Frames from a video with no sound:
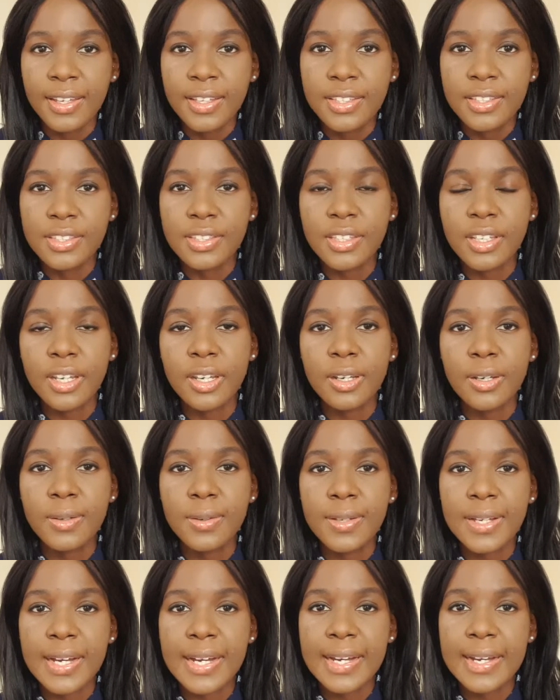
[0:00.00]

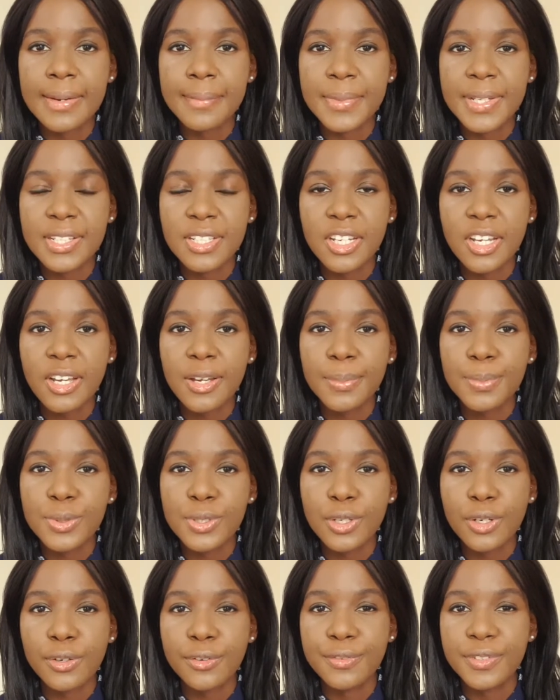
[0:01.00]
So um, in
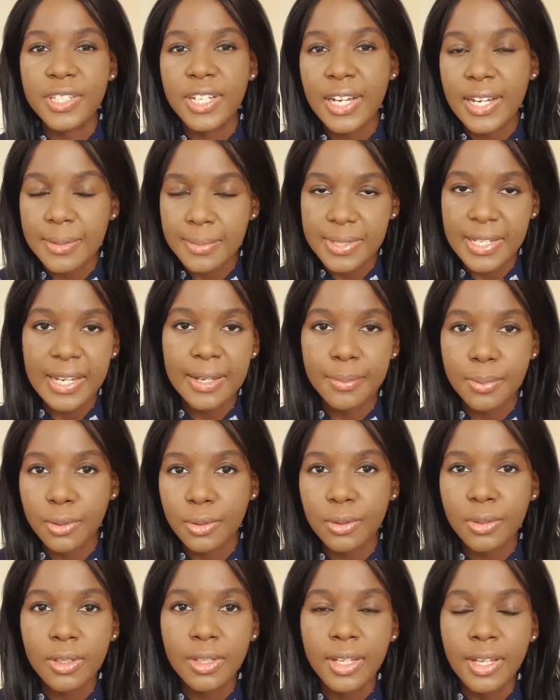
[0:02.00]
terms of
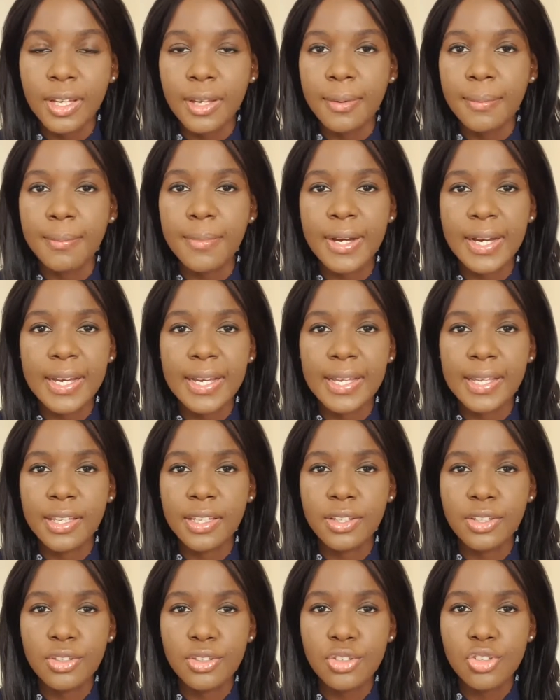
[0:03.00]
timetable, my
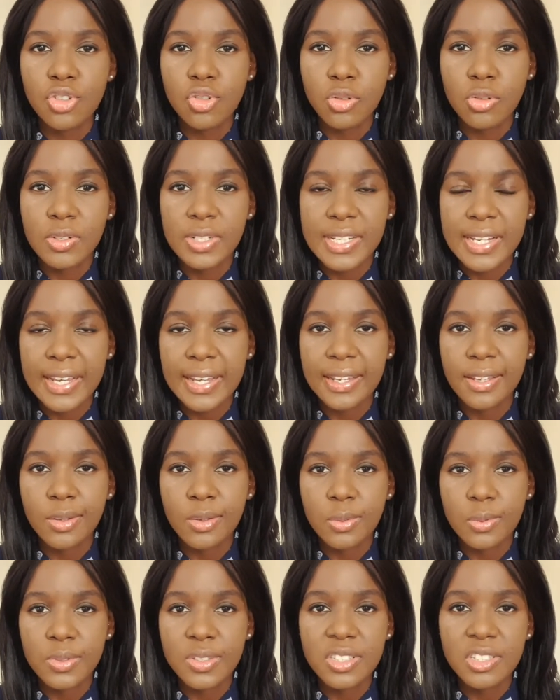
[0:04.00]
usual
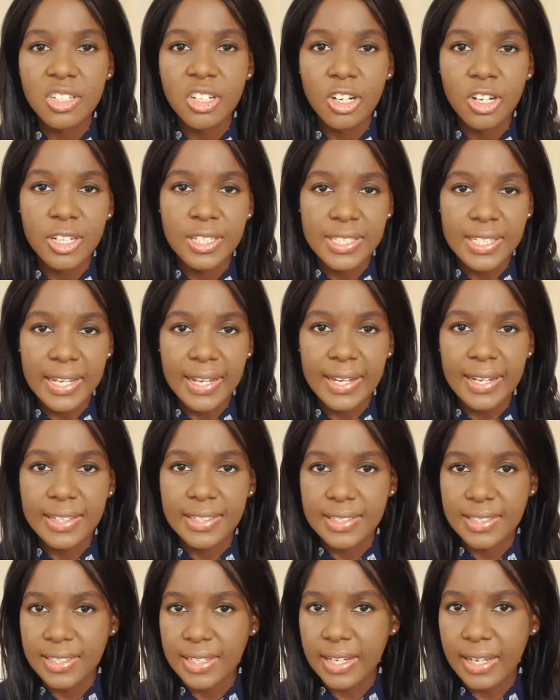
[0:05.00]
days would start
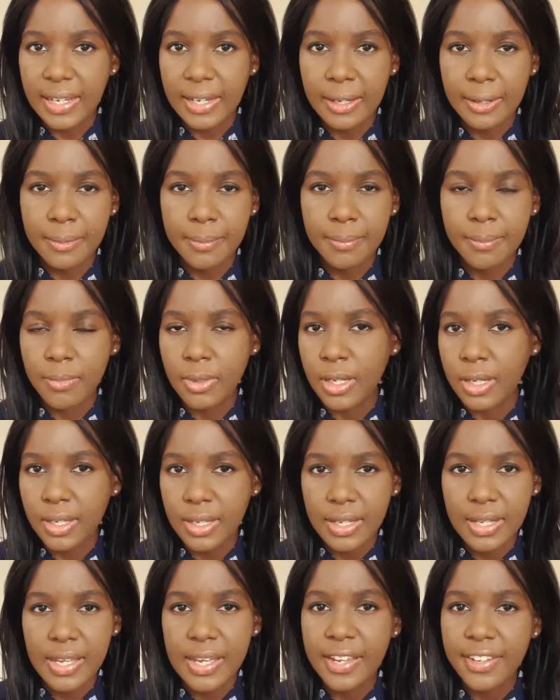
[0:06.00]
at um,
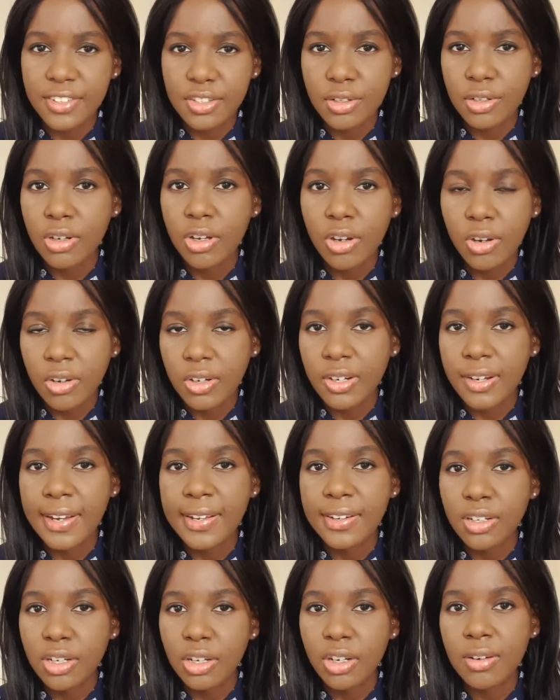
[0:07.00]
8 o'clock or
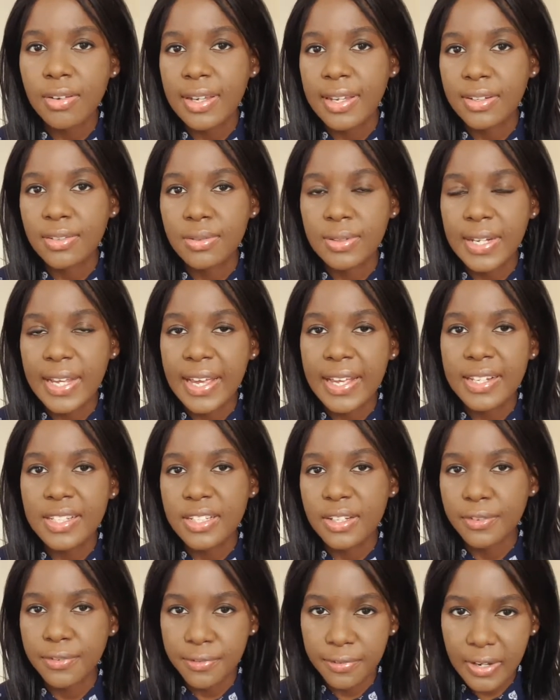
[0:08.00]
9 o'clock and would end
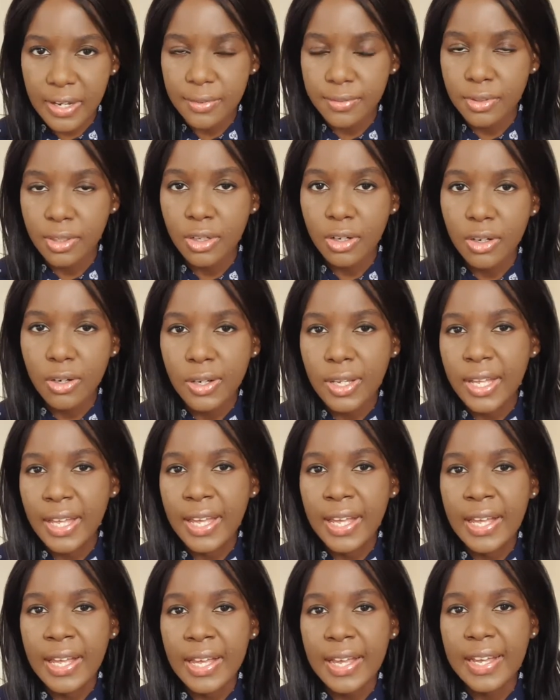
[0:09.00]
at 5 o'clock
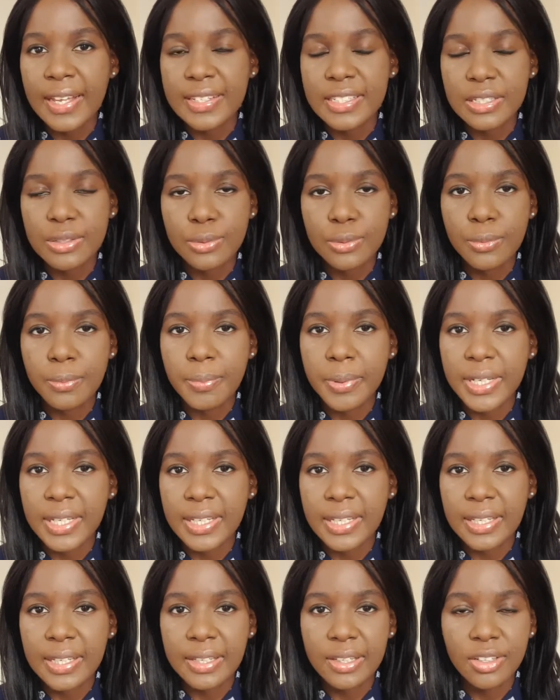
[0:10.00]
and it will
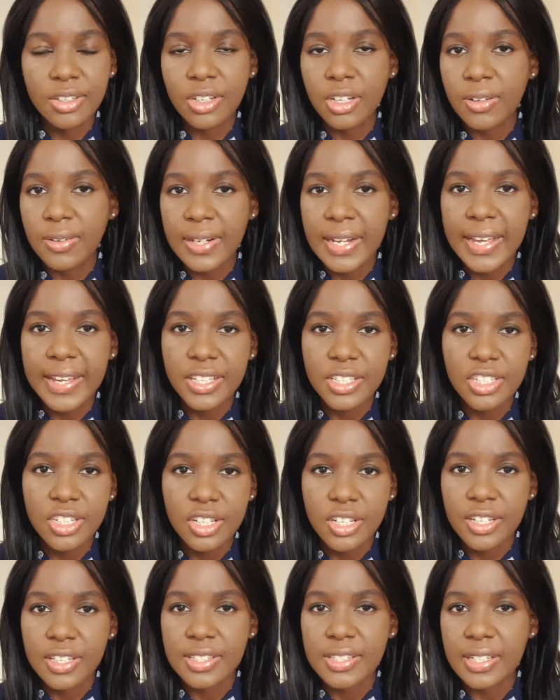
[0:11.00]
be you know
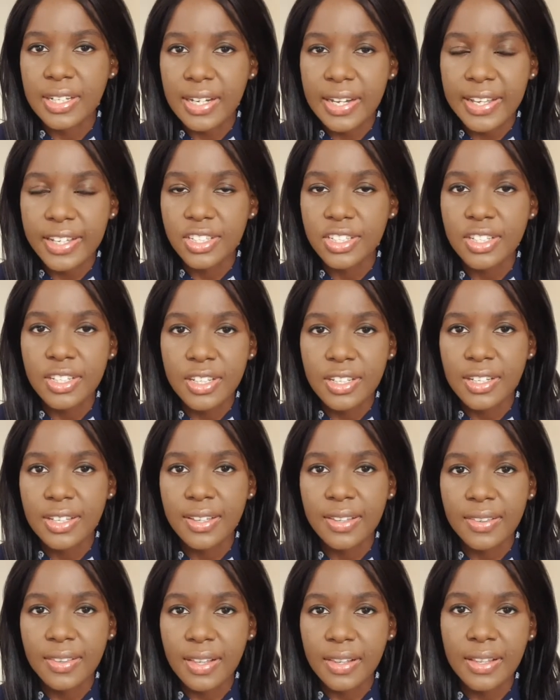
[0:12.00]
lectures and
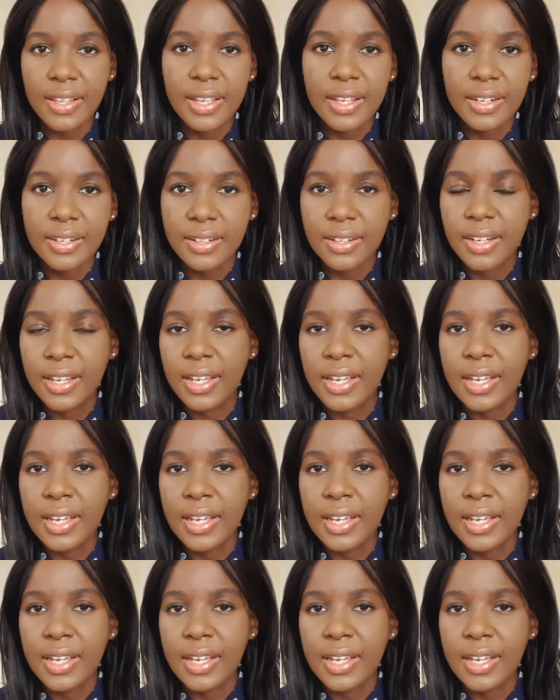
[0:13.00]
lectures and then